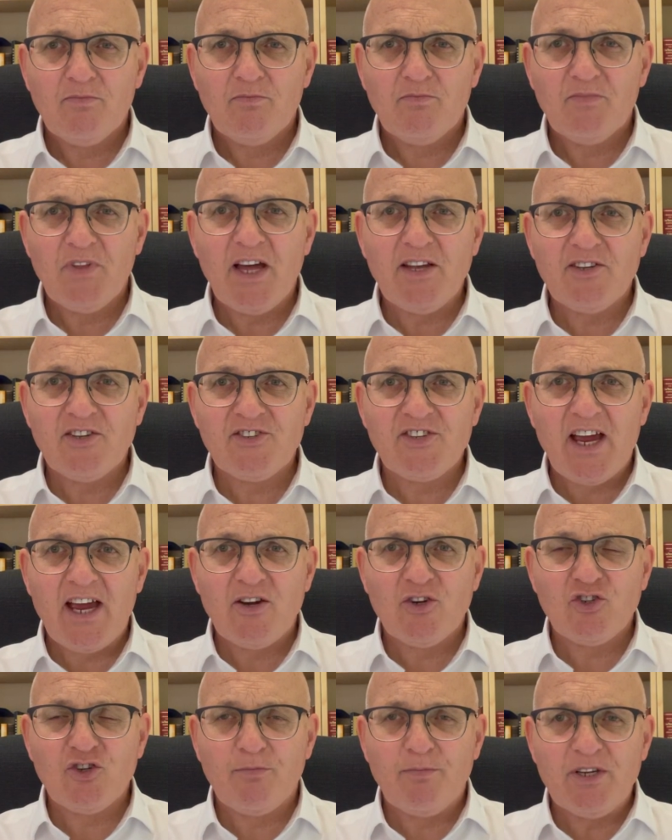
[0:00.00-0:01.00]
That desire
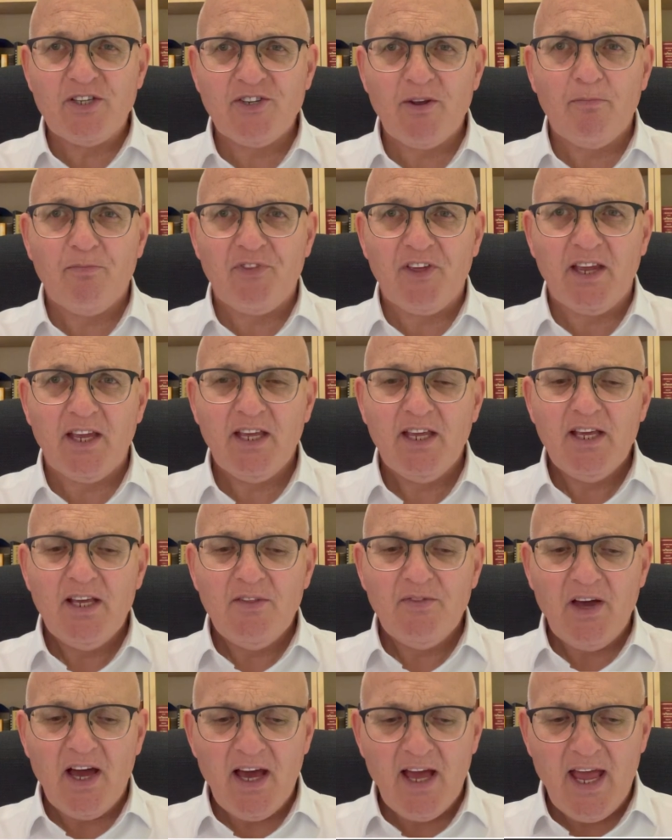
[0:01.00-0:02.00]
should be something
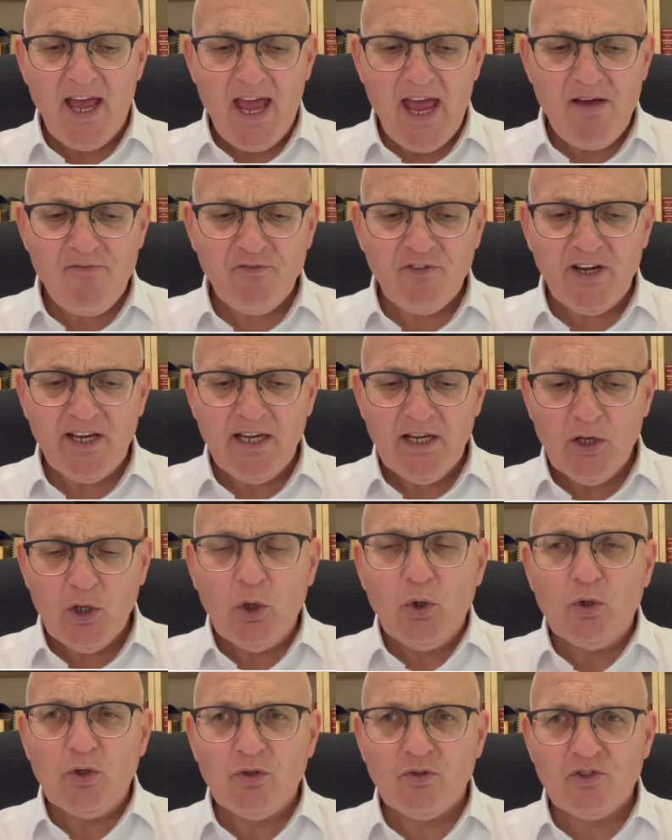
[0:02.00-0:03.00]
that every
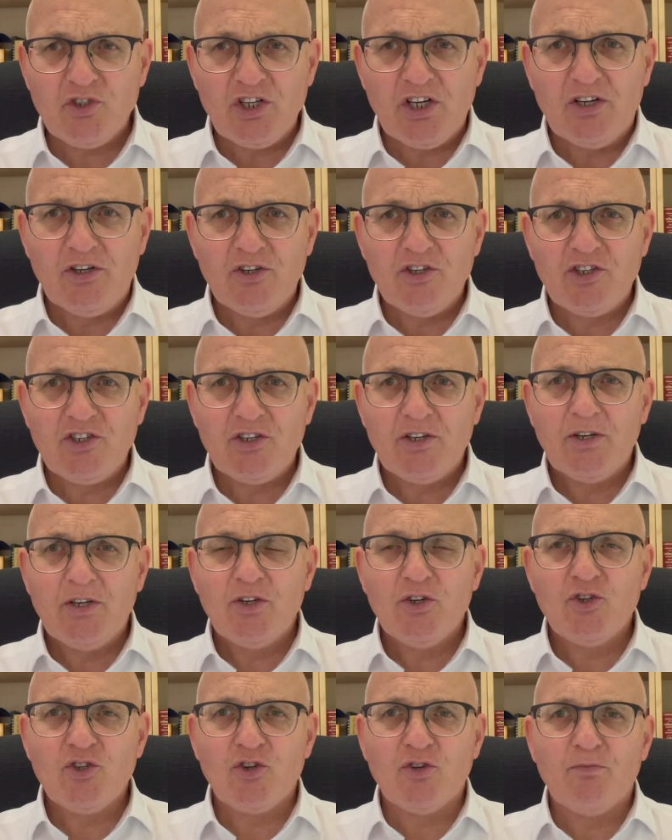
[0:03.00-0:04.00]
local church
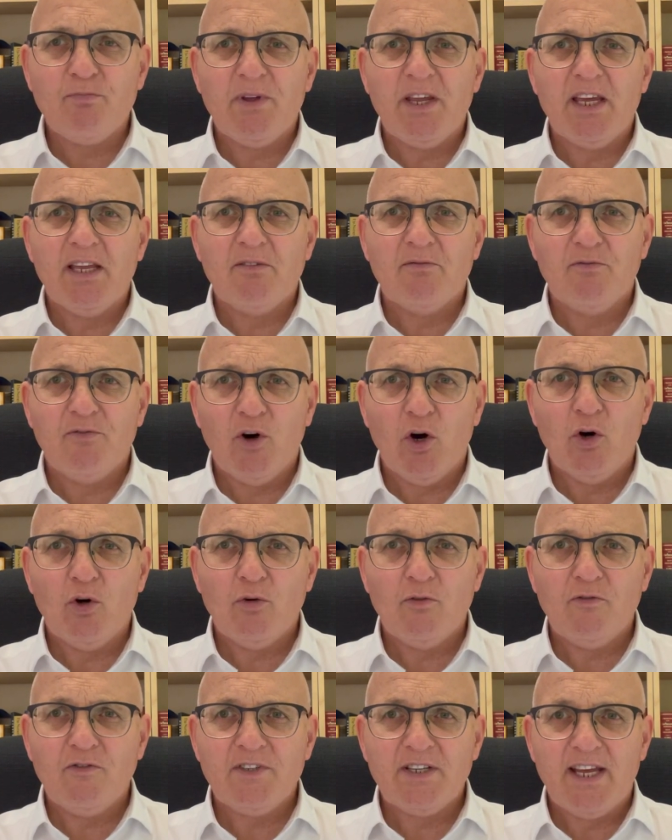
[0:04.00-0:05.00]
should be
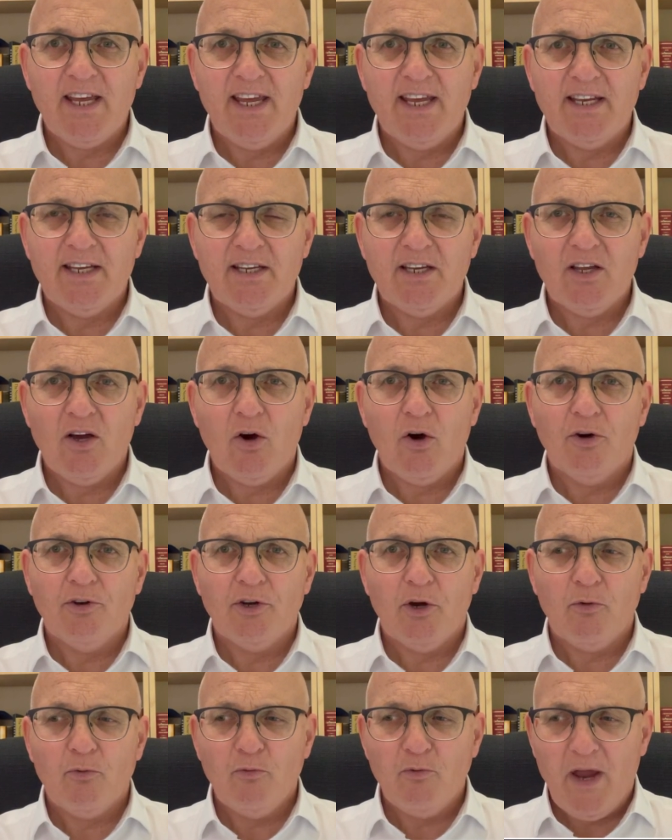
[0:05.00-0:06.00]
involved in on
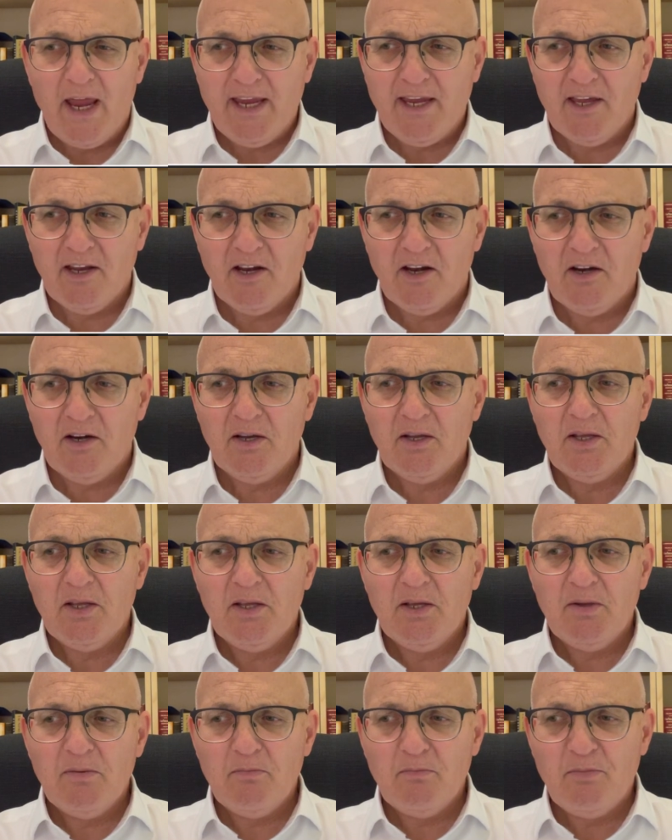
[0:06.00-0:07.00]
a regular
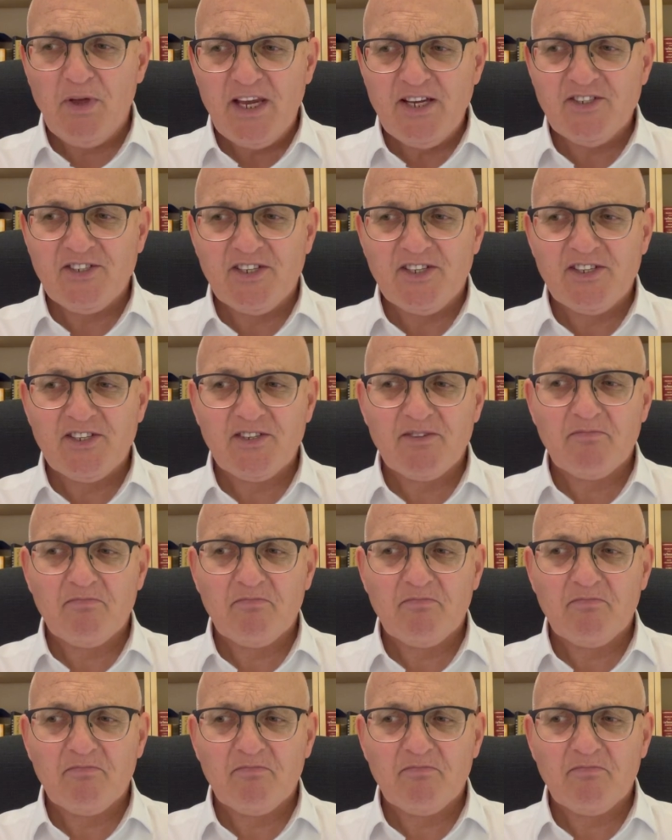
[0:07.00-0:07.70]
basis.